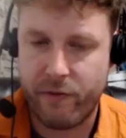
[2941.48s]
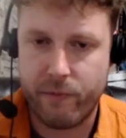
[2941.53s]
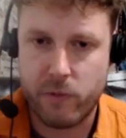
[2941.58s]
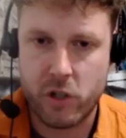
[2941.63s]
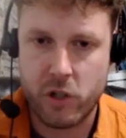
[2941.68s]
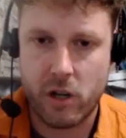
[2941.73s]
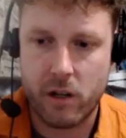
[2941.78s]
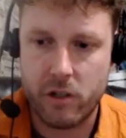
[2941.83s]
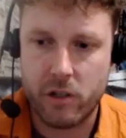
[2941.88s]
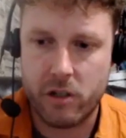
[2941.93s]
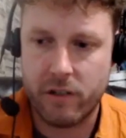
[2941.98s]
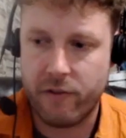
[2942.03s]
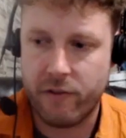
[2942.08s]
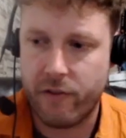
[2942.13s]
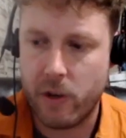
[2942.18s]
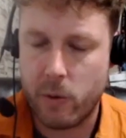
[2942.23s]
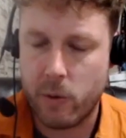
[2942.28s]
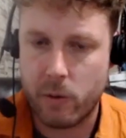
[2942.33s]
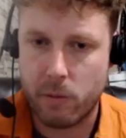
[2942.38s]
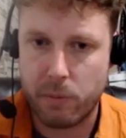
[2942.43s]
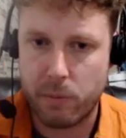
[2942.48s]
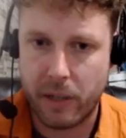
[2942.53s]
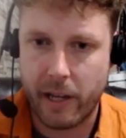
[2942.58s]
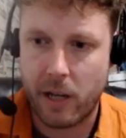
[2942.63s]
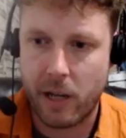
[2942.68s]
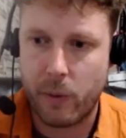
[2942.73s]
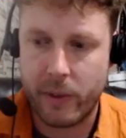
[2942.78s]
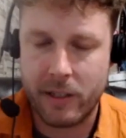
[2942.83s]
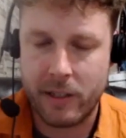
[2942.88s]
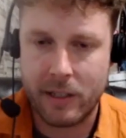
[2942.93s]
charge your phone, plan
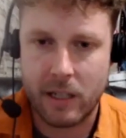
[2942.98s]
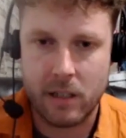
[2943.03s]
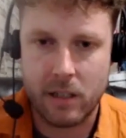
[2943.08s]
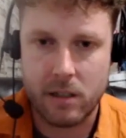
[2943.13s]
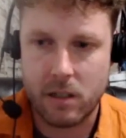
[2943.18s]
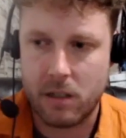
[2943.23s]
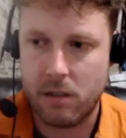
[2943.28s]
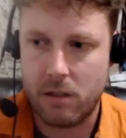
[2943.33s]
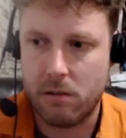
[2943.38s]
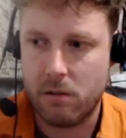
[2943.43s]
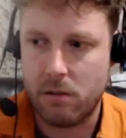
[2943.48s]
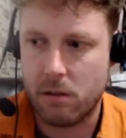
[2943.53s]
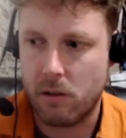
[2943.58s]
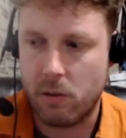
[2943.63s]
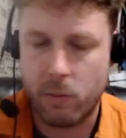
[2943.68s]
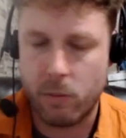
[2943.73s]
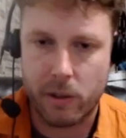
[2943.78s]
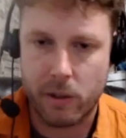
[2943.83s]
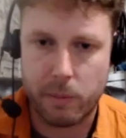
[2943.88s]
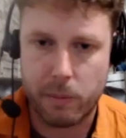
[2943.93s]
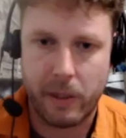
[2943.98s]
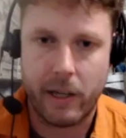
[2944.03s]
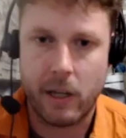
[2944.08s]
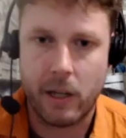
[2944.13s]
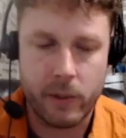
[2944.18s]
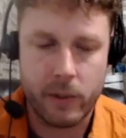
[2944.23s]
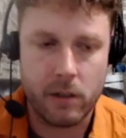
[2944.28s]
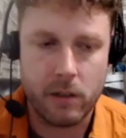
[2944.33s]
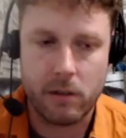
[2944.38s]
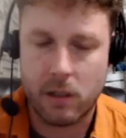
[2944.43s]
when the kids can do their homework, plan
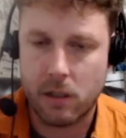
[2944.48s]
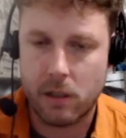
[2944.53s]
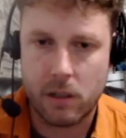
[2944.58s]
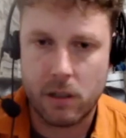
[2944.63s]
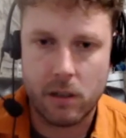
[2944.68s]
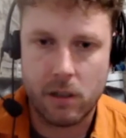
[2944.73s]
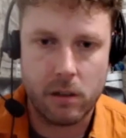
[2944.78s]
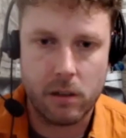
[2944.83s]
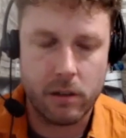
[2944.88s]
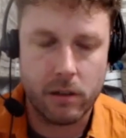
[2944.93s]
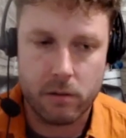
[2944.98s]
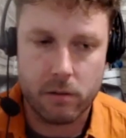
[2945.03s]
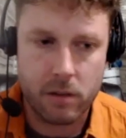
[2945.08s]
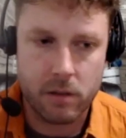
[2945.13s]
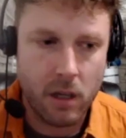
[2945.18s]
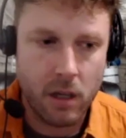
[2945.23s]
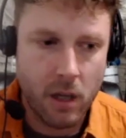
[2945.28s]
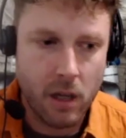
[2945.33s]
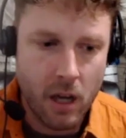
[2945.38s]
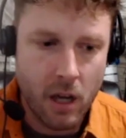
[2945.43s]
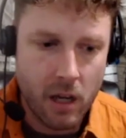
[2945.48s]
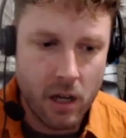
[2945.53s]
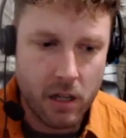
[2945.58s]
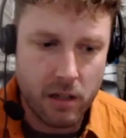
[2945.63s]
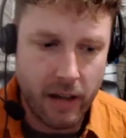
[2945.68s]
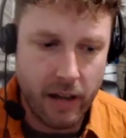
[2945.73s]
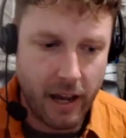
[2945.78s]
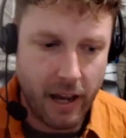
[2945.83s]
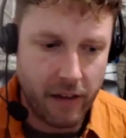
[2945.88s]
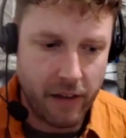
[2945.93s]
when you can clean clothes. You
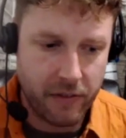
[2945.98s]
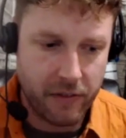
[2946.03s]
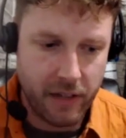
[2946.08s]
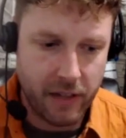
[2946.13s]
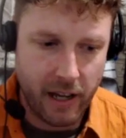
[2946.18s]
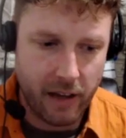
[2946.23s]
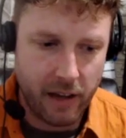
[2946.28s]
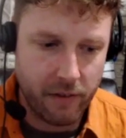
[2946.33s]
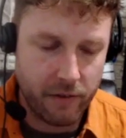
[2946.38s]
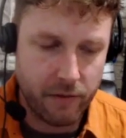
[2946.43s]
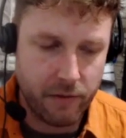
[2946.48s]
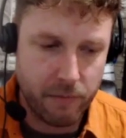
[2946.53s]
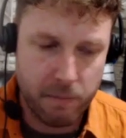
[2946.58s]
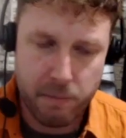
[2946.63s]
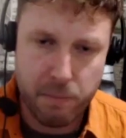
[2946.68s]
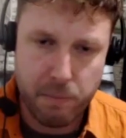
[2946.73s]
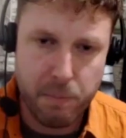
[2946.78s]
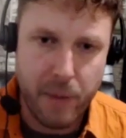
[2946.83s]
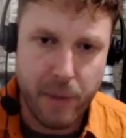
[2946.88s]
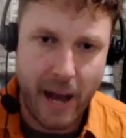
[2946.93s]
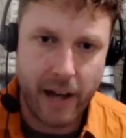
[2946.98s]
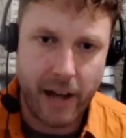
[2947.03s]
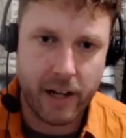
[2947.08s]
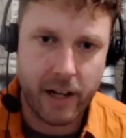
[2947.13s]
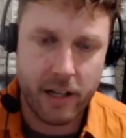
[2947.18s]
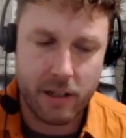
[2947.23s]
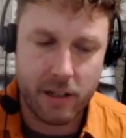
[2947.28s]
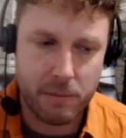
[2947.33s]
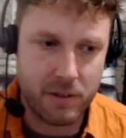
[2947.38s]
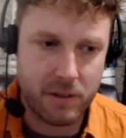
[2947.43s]
have to have
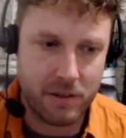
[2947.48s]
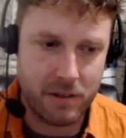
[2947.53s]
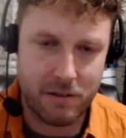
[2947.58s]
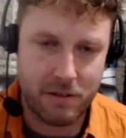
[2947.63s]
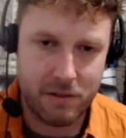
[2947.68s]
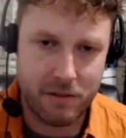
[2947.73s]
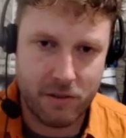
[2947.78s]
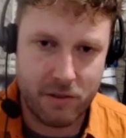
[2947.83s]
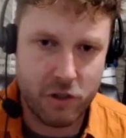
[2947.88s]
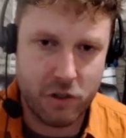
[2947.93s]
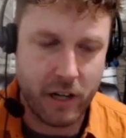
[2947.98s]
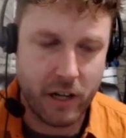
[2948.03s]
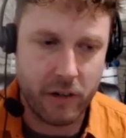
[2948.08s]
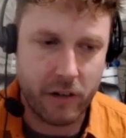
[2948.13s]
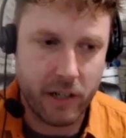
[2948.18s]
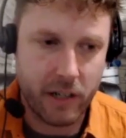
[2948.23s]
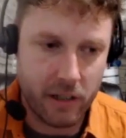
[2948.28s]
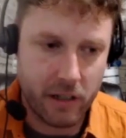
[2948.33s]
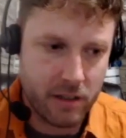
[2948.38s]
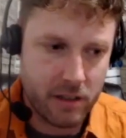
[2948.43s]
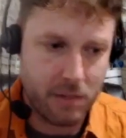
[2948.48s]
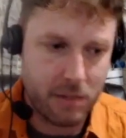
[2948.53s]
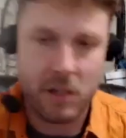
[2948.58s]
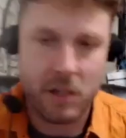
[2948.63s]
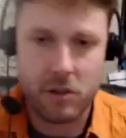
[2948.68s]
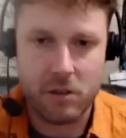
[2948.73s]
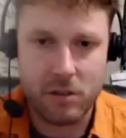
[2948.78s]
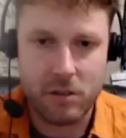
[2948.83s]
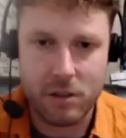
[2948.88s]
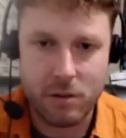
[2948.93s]
backups and generators to make
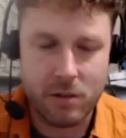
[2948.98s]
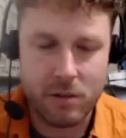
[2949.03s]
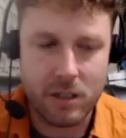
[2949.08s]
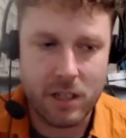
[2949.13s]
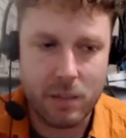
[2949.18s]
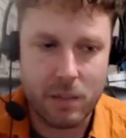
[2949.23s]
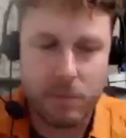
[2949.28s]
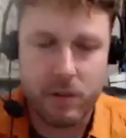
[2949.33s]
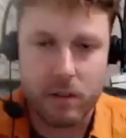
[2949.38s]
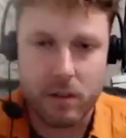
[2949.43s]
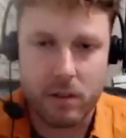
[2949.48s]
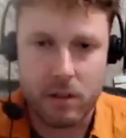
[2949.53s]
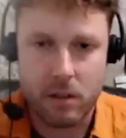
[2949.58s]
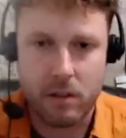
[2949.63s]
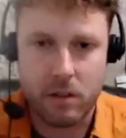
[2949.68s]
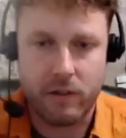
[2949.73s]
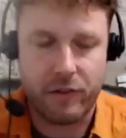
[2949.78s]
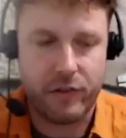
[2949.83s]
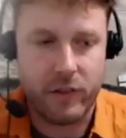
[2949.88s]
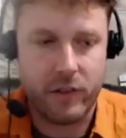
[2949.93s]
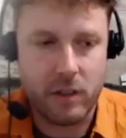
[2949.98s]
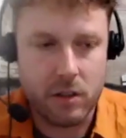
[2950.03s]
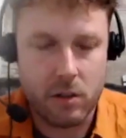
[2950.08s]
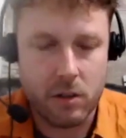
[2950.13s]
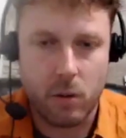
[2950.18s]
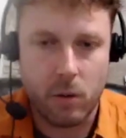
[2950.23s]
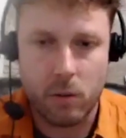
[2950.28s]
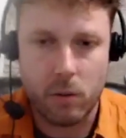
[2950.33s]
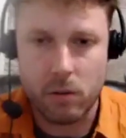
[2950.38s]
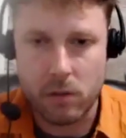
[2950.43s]
sure that you keep your fridge
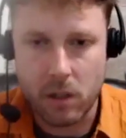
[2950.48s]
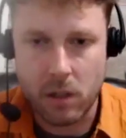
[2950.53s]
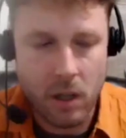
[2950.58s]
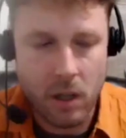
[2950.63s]
cool.